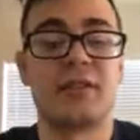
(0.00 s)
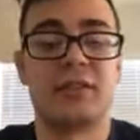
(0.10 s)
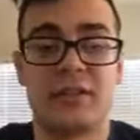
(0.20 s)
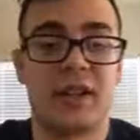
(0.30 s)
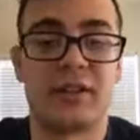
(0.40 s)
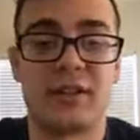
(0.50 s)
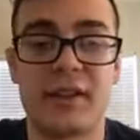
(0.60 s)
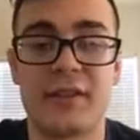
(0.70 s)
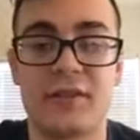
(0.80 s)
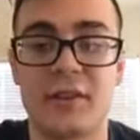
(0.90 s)

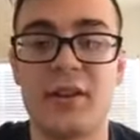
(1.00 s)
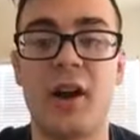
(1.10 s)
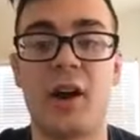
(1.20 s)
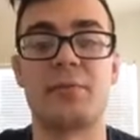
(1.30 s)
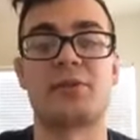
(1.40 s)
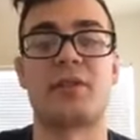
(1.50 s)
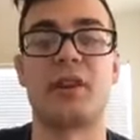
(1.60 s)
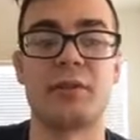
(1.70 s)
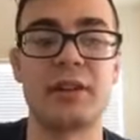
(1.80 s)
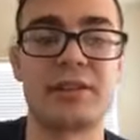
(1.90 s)
not even an
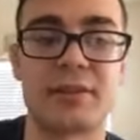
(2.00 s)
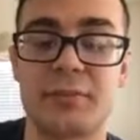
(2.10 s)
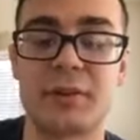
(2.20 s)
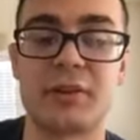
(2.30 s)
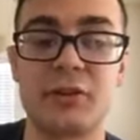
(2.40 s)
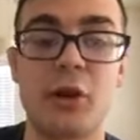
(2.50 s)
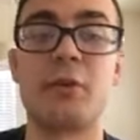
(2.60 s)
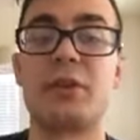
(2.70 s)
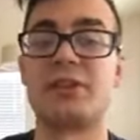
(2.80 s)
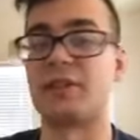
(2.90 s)
arbitrary reason, but no
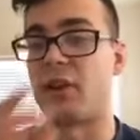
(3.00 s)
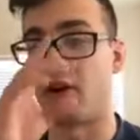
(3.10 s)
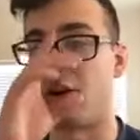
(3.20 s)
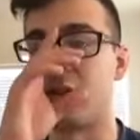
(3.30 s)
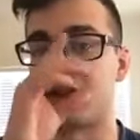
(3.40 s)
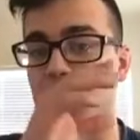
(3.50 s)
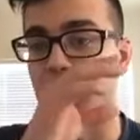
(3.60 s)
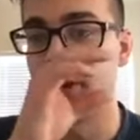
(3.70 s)
reason at all. So